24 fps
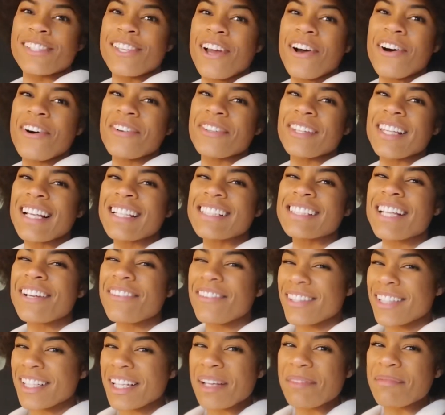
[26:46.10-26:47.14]
So that's
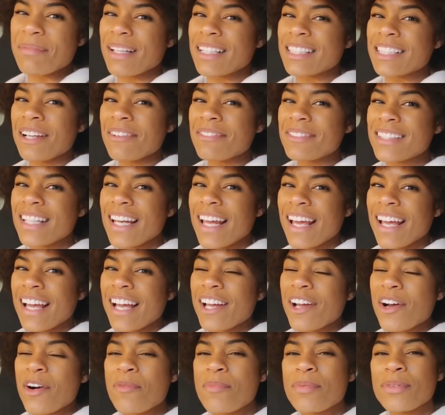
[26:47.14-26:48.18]
everything I picked up today.
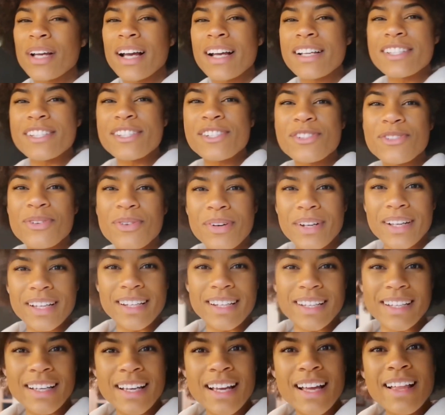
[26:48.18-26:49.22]
I hope you guys
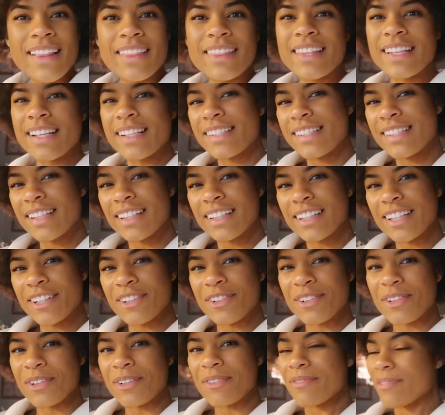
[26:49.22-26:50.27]
enjoyed this
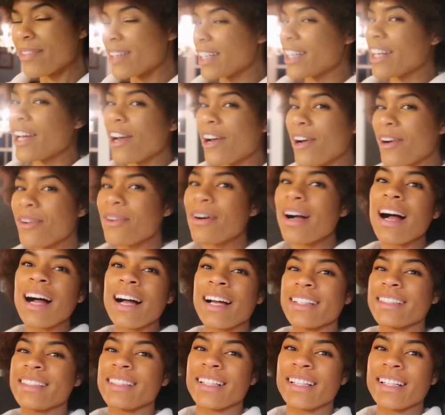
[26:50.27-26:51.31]
little video.
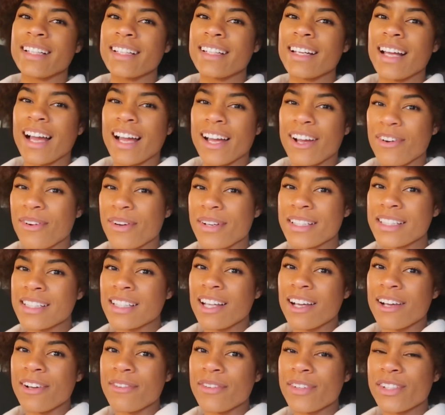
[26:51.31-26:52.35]
I did, I always
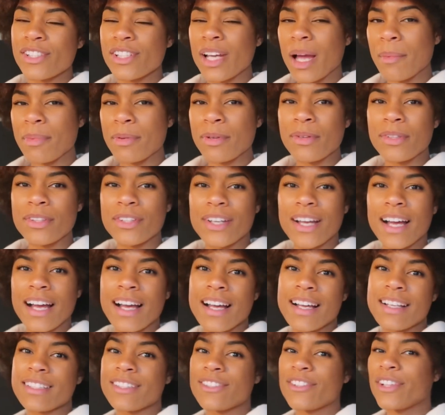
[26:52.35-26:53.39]
love shopping with you
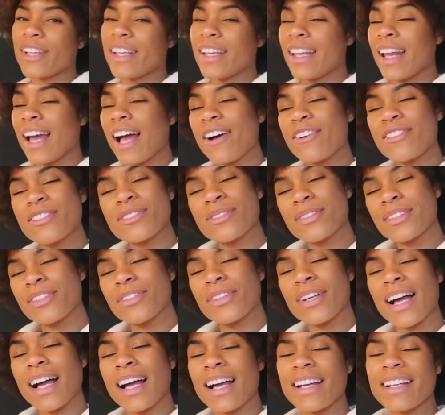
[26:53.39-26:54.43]
guys and looking at houses with
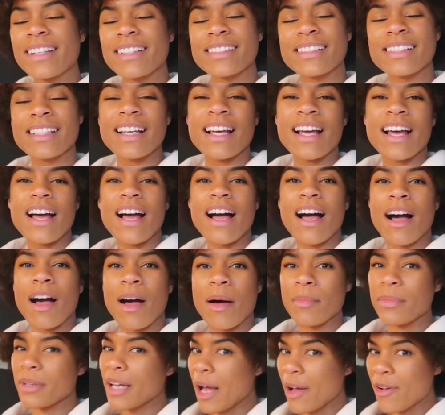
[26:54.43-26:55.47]
you guys.
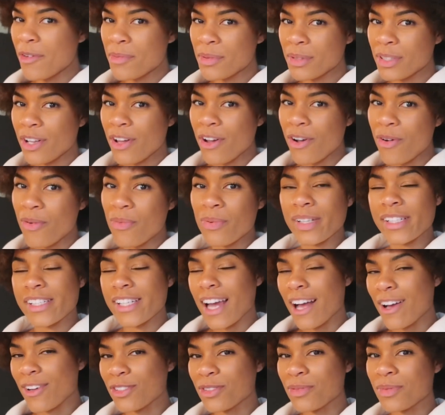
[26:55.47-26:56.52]
Um, comment below which
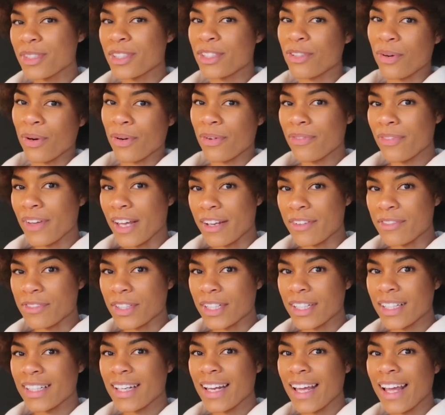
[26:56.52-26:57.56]
house was your
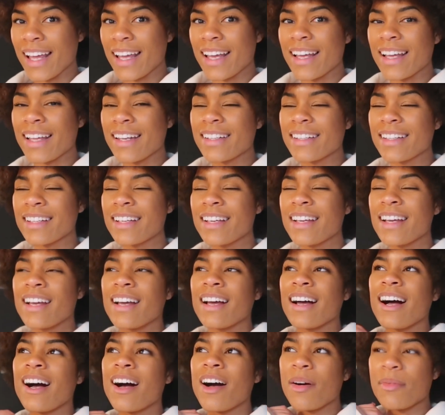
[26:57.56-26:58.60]
favorite and
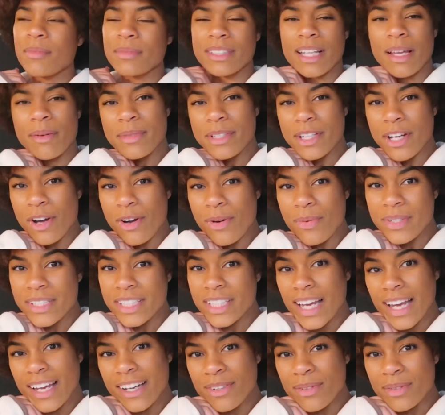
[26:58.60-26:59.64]
um, let me know
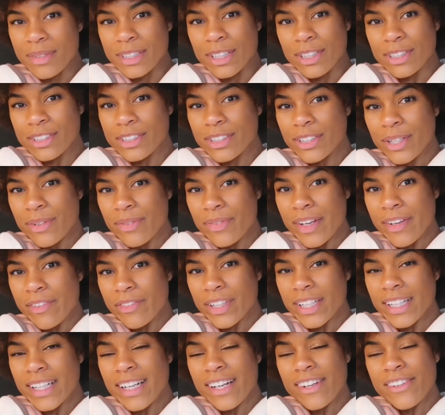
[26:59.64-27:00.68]
which candle was also your
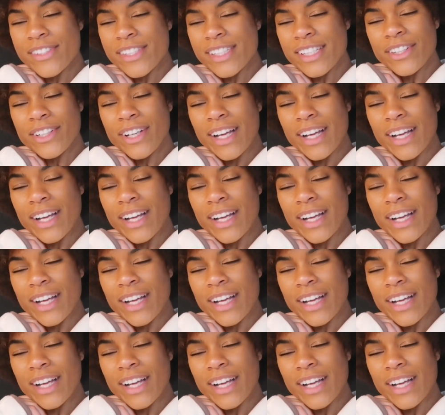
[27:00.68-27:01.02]
favorite. And I'll see you